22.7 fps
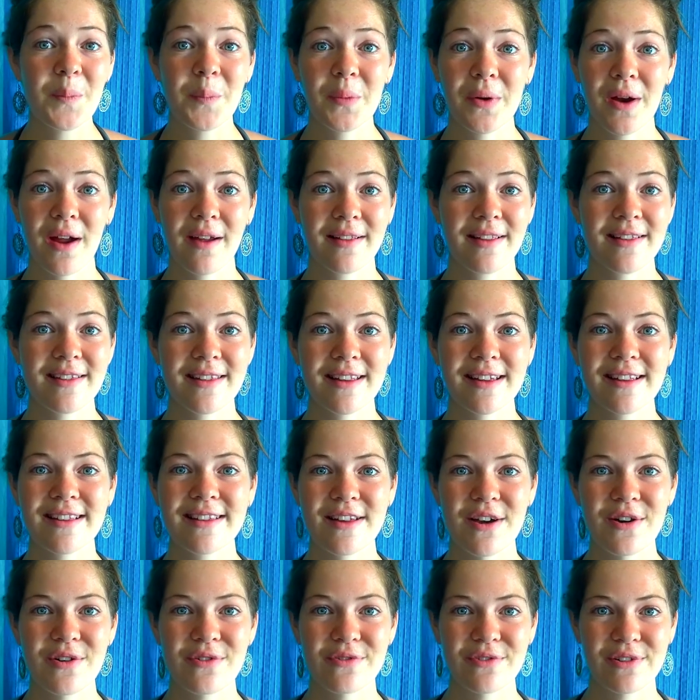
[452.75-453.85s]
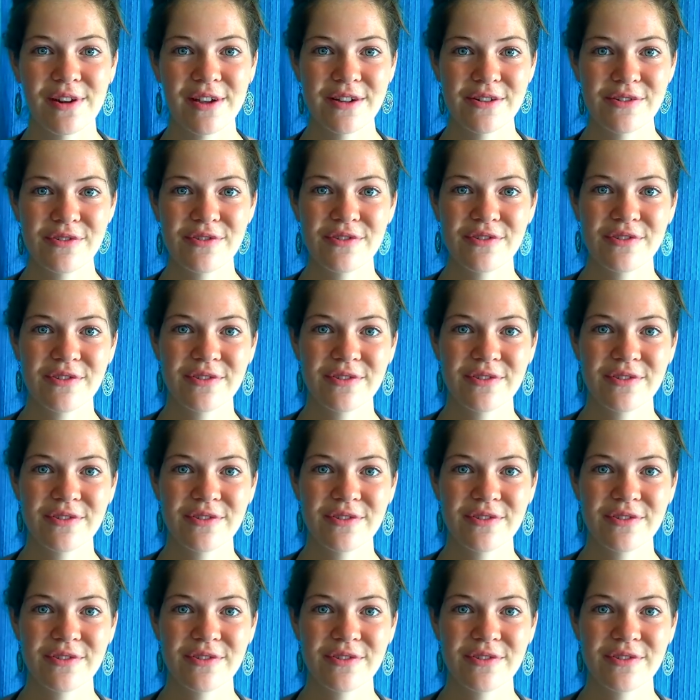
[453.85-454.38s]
practicing self-love.